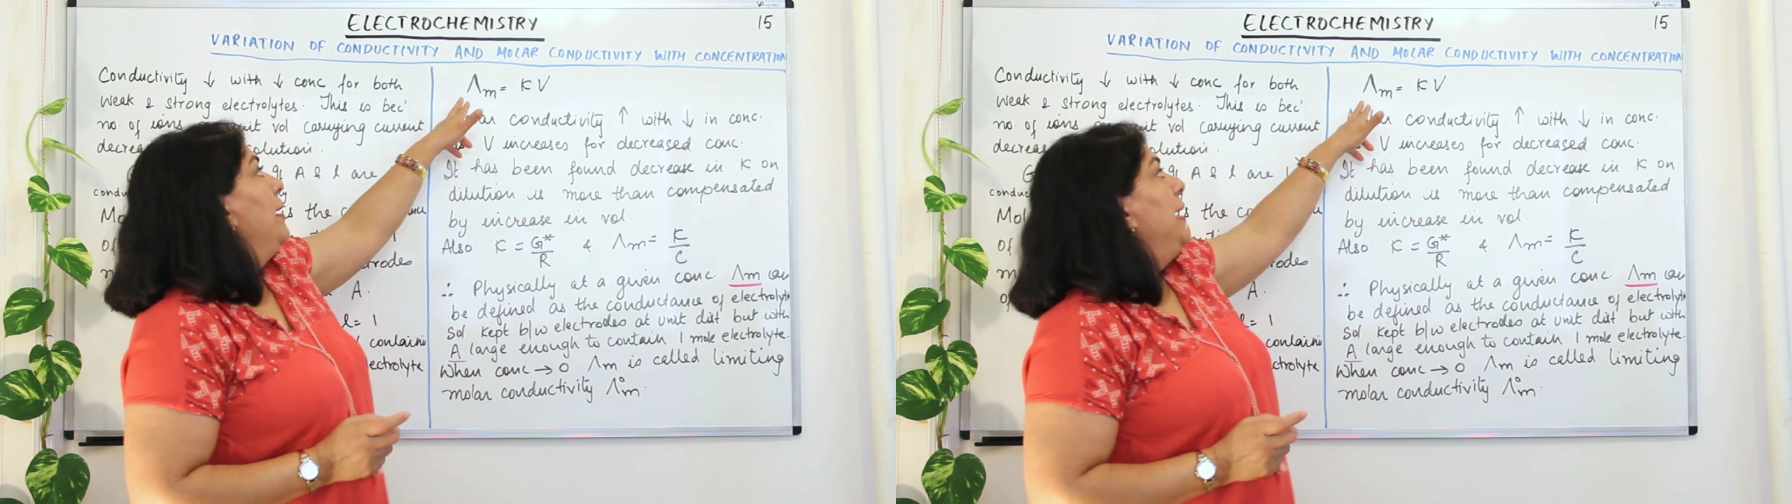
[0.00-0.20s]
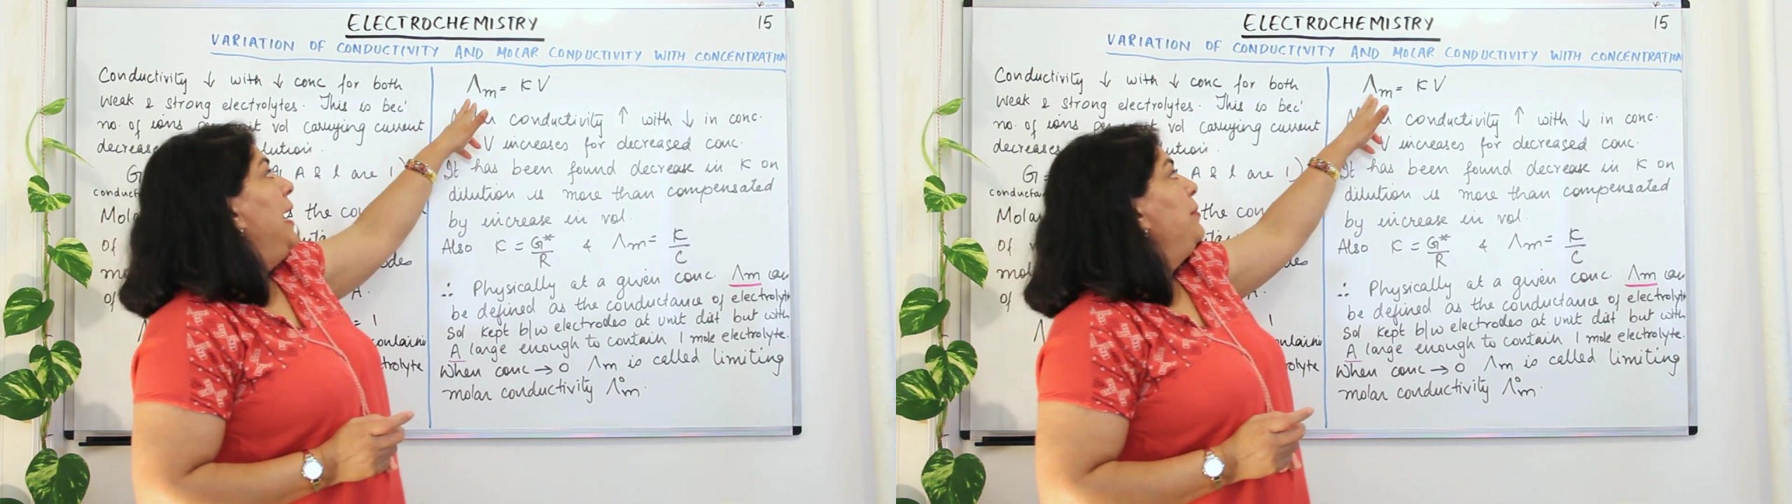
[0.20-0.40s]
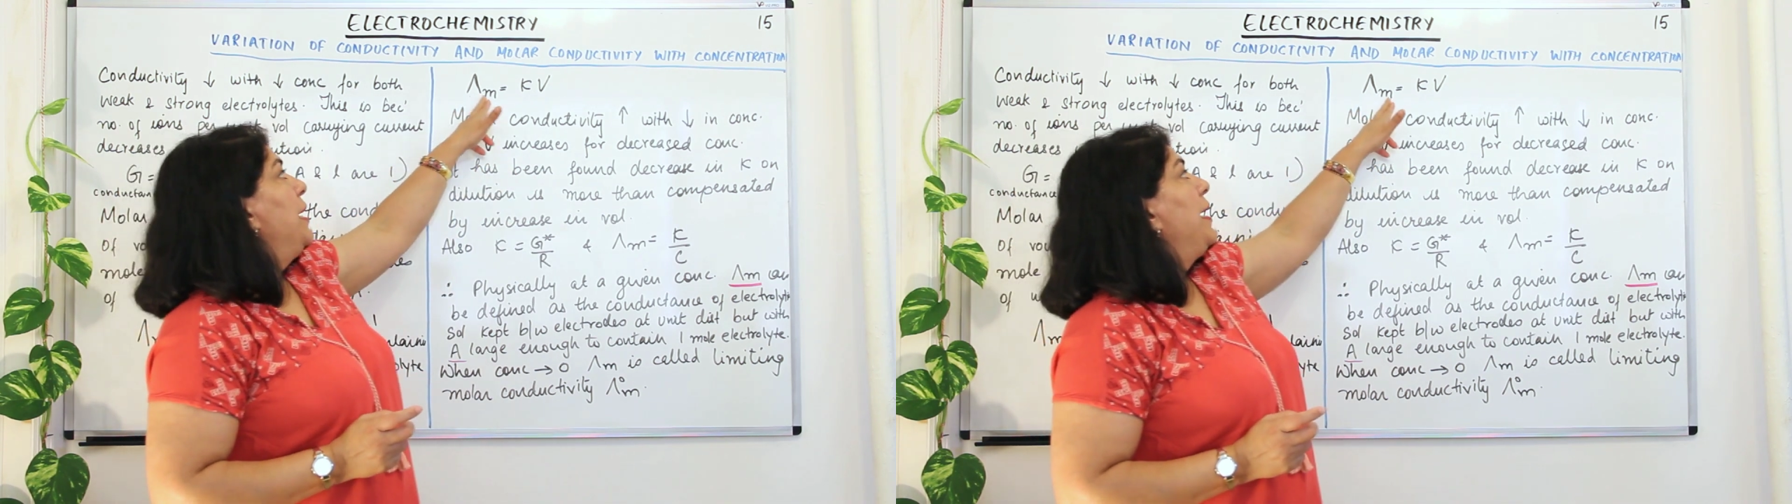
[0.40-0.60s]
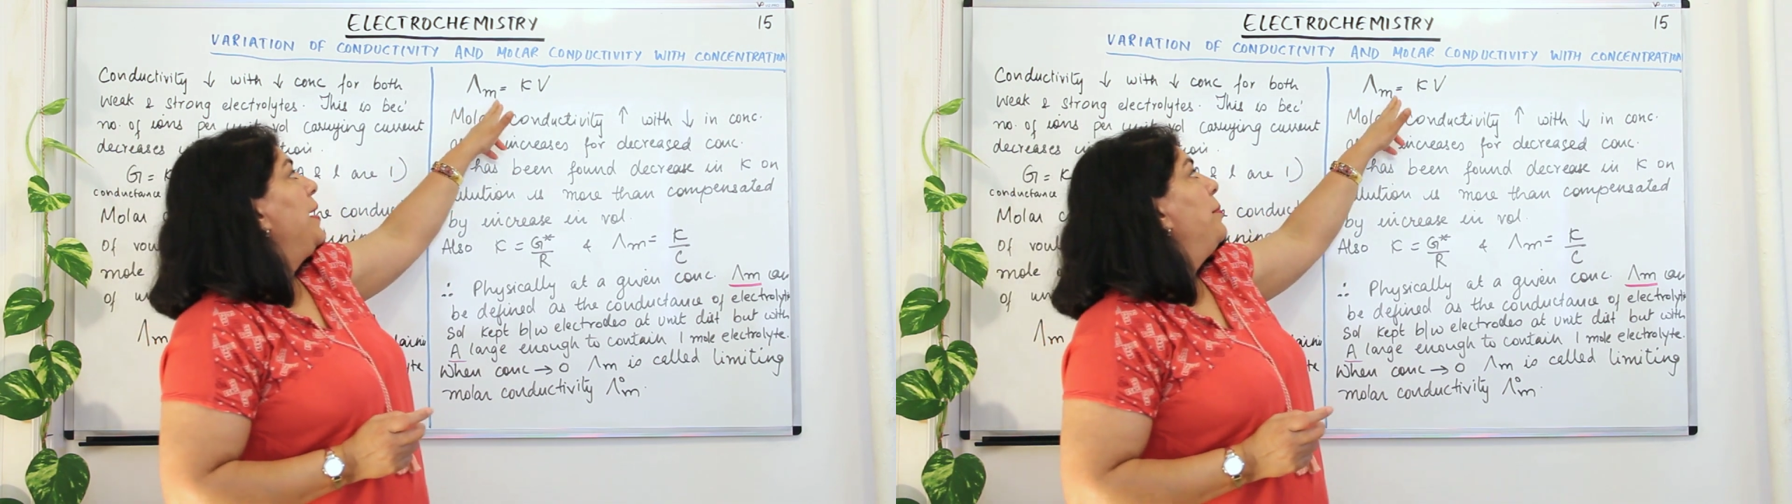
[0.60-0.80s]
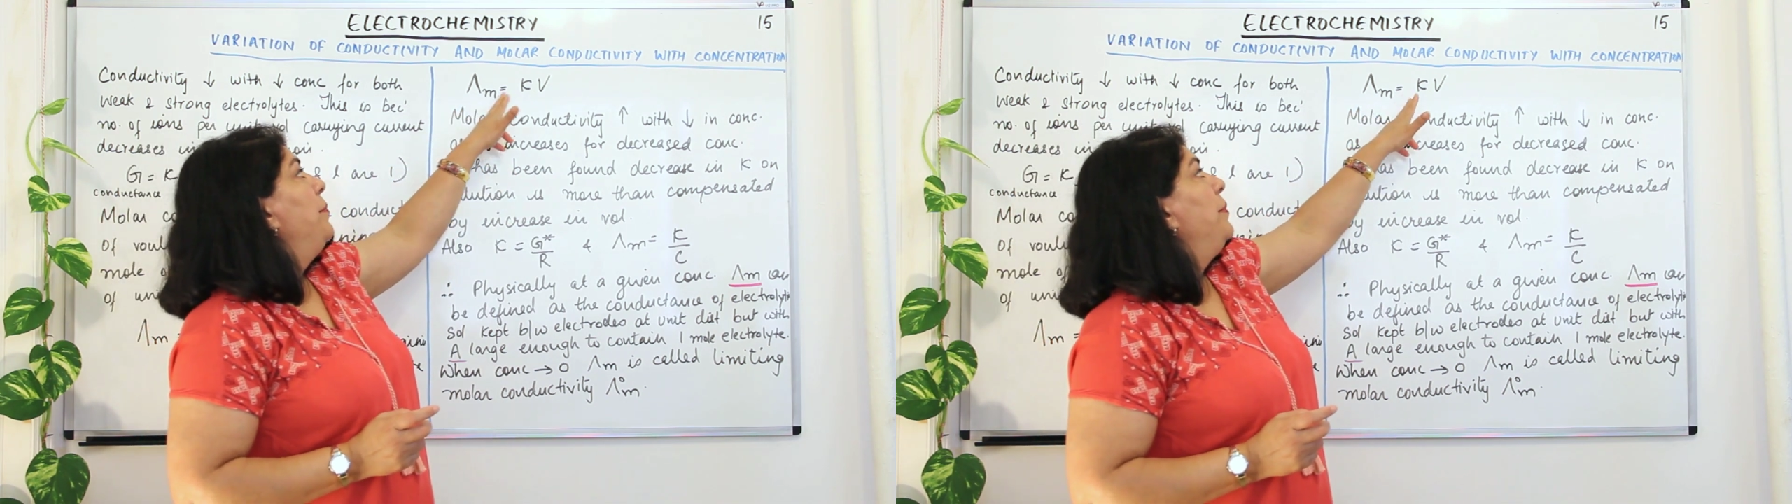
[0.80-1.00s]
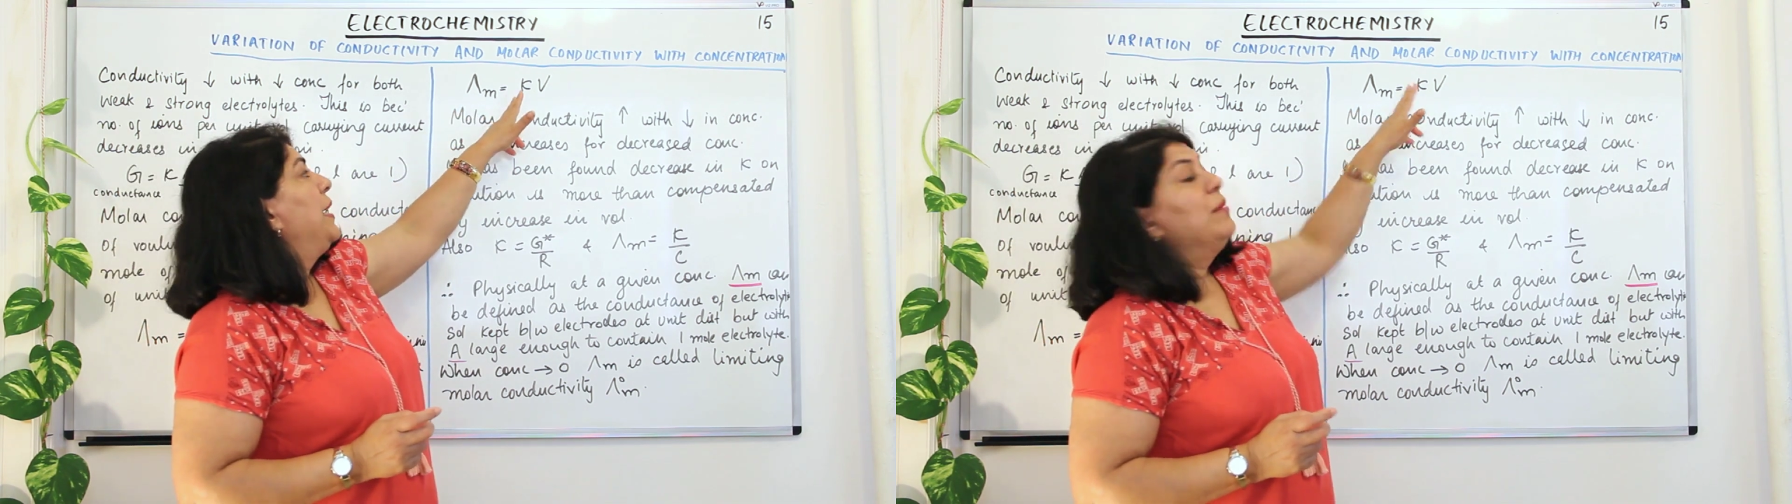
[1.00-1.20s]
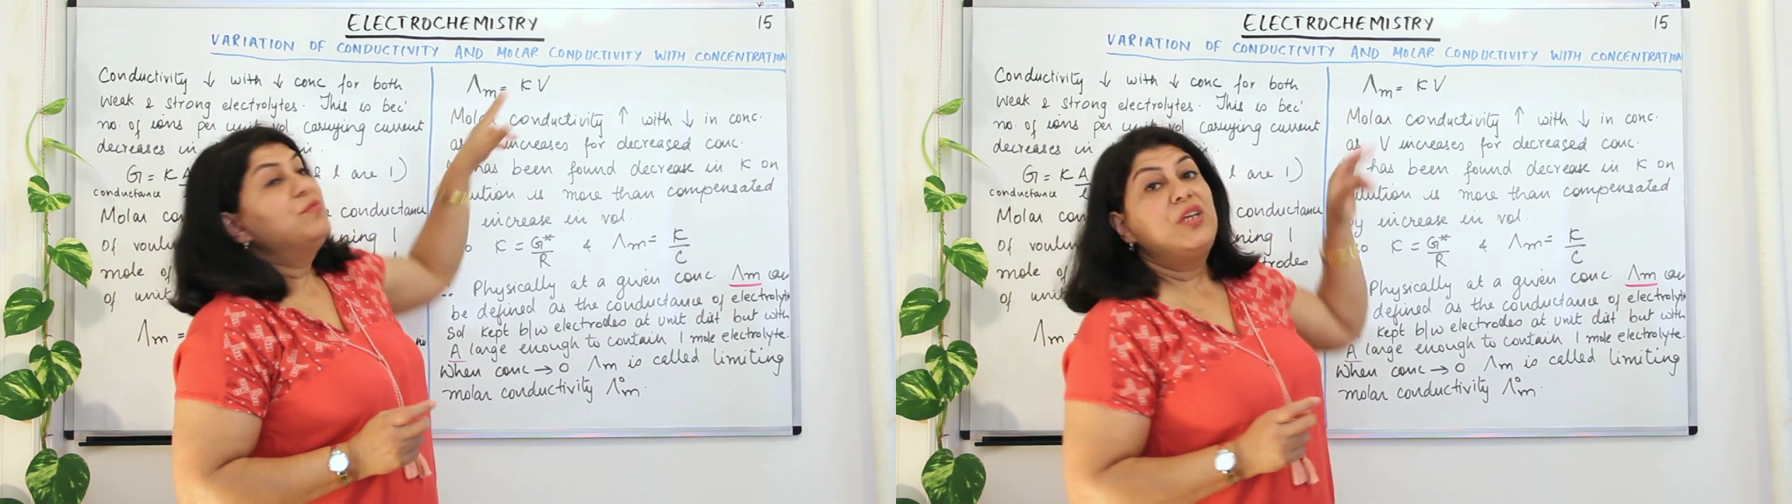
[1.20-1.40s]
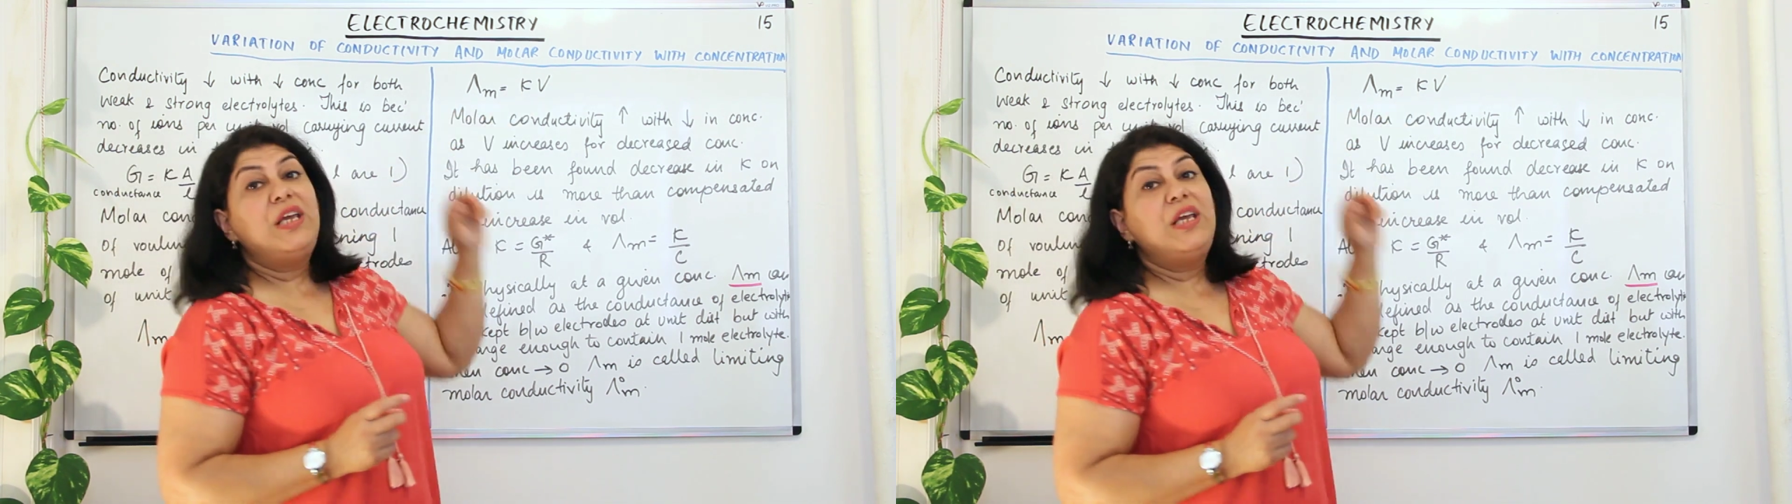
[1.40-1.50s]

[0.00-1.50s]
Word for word: lambda m becomes